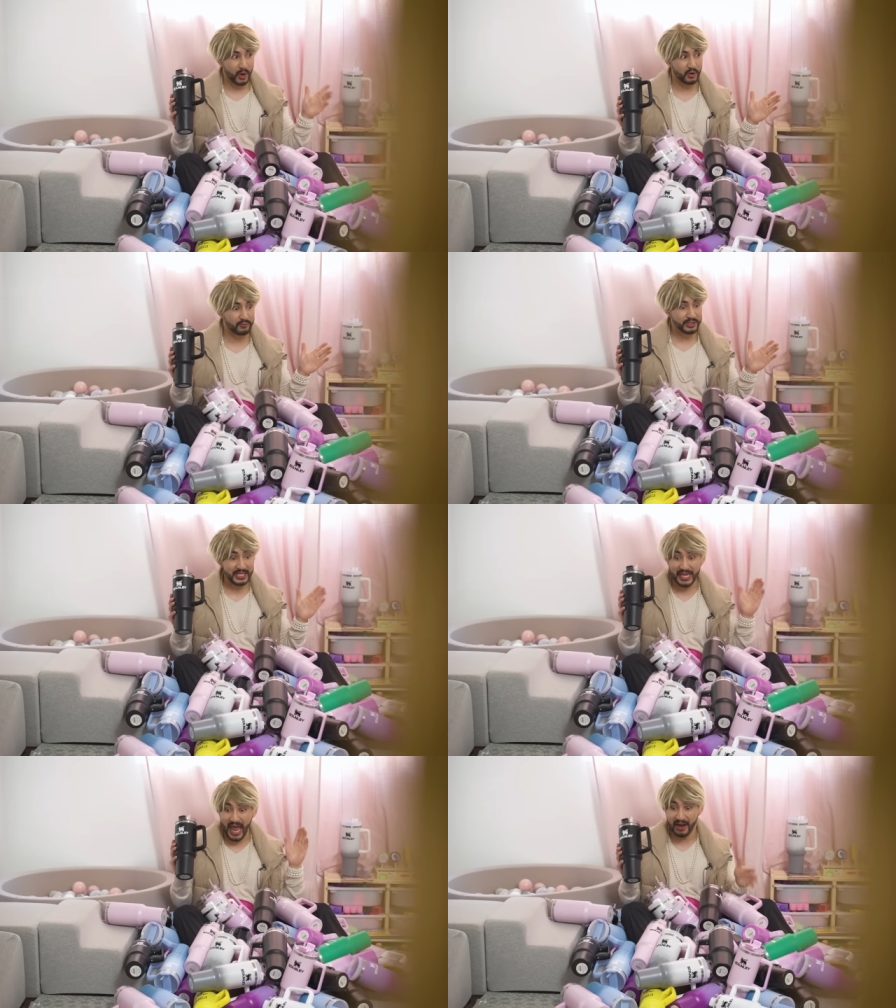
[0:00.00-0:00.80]
perfect
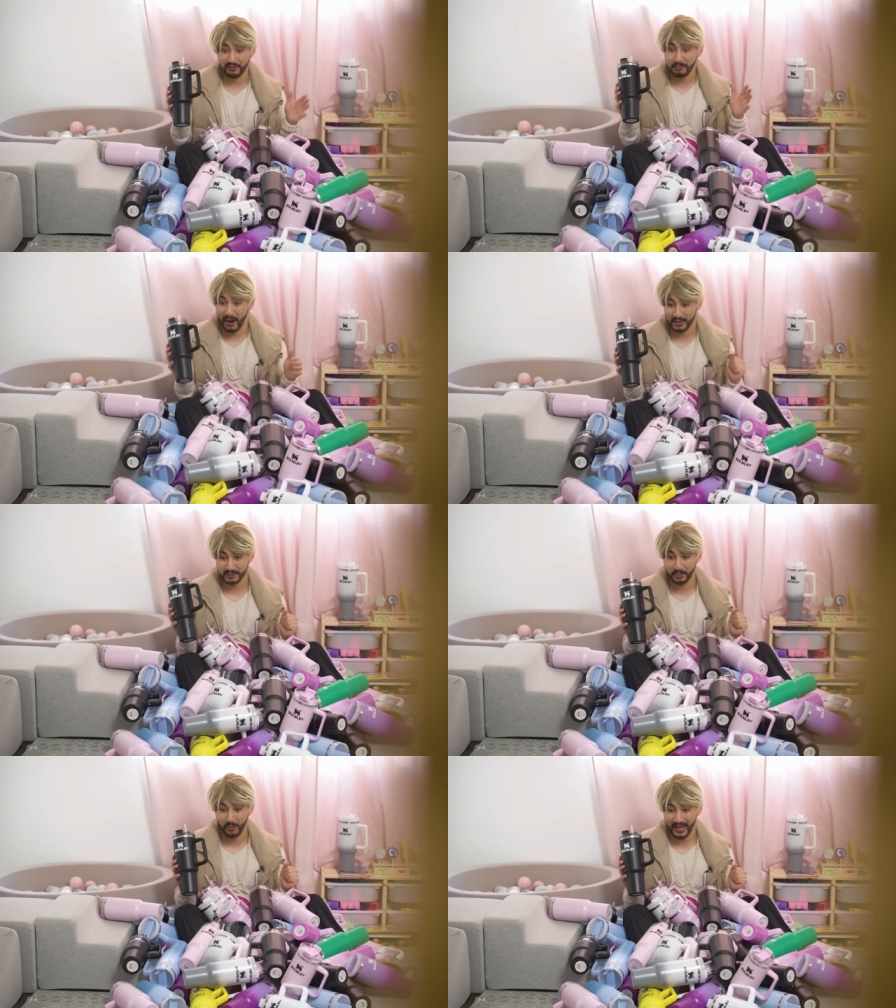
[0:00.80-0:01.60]
in every
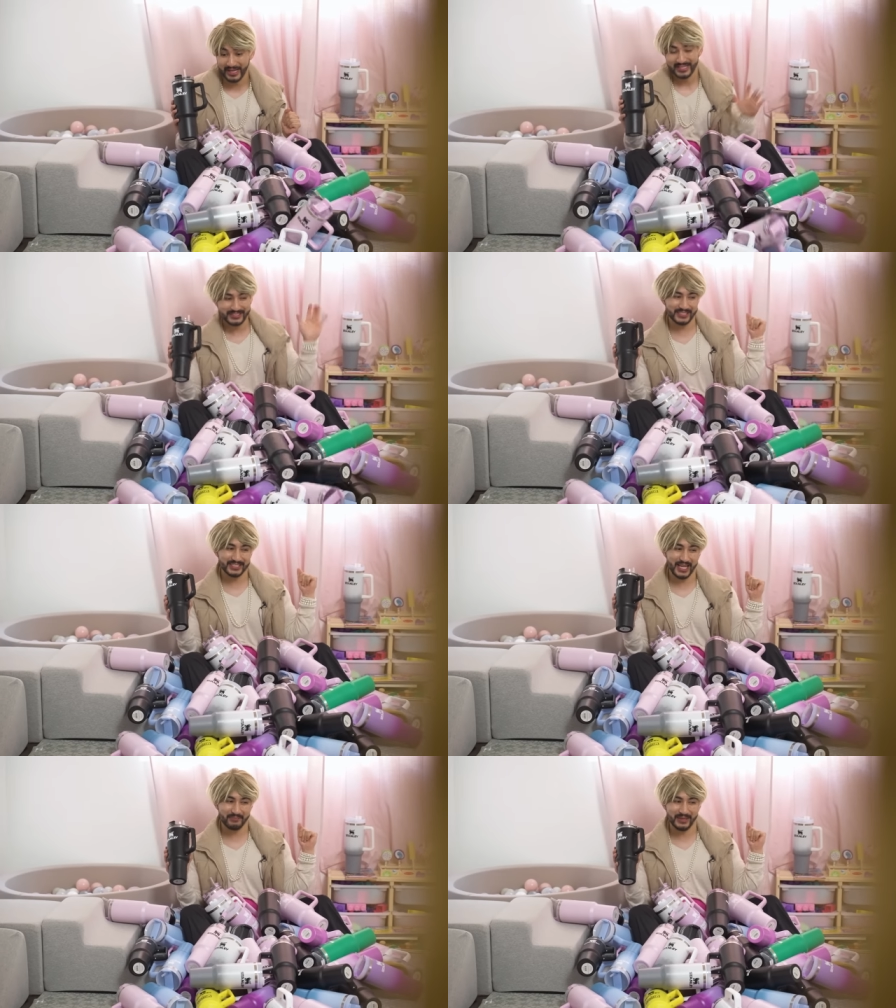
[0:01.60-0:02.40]
possible way,
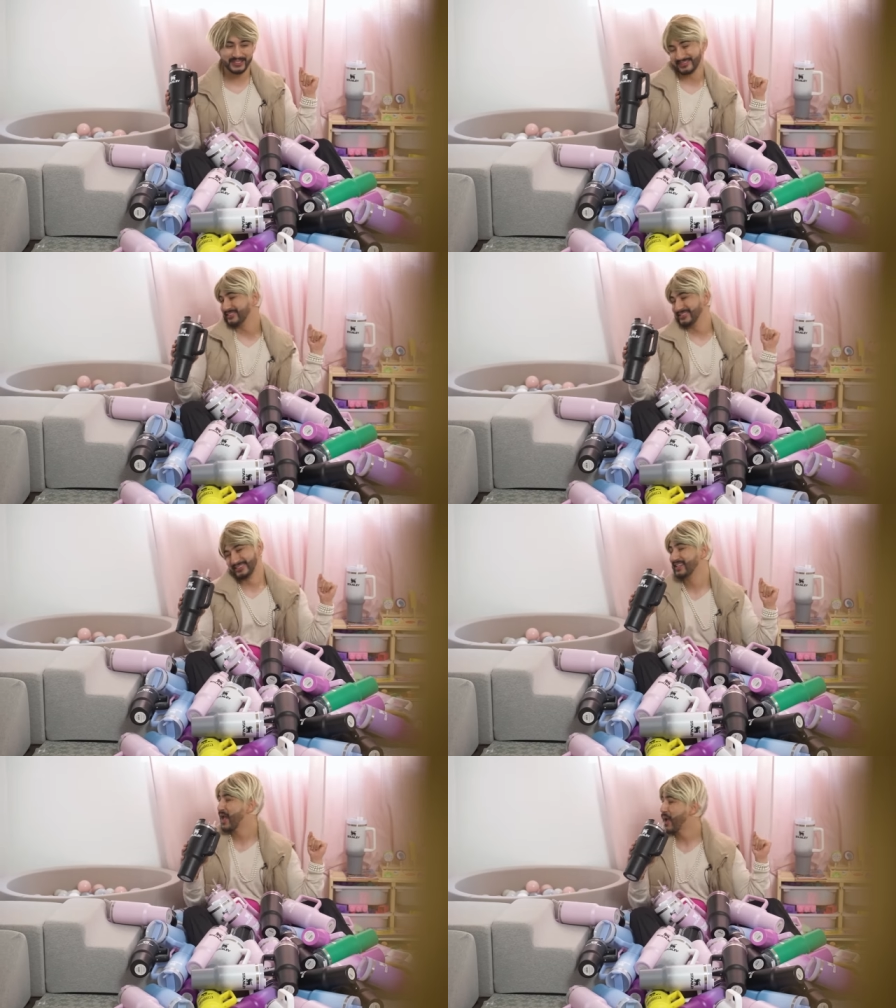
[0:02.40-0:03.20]
just like me.
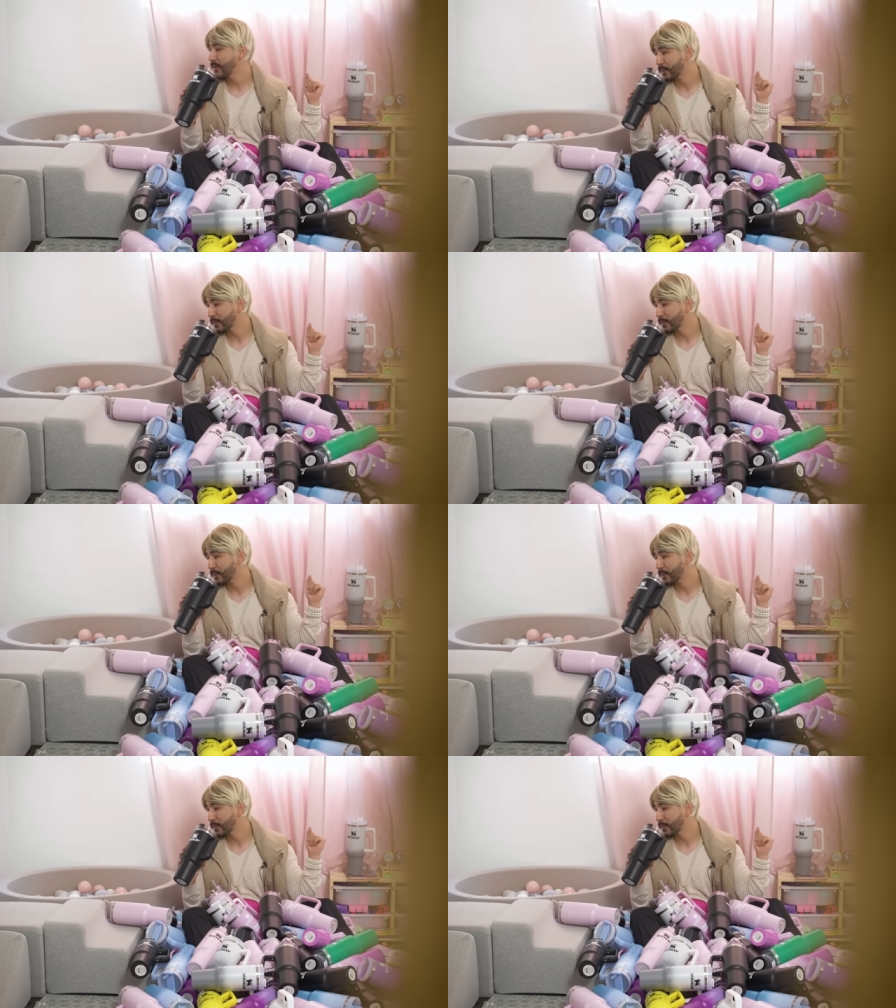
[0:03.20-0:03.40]
I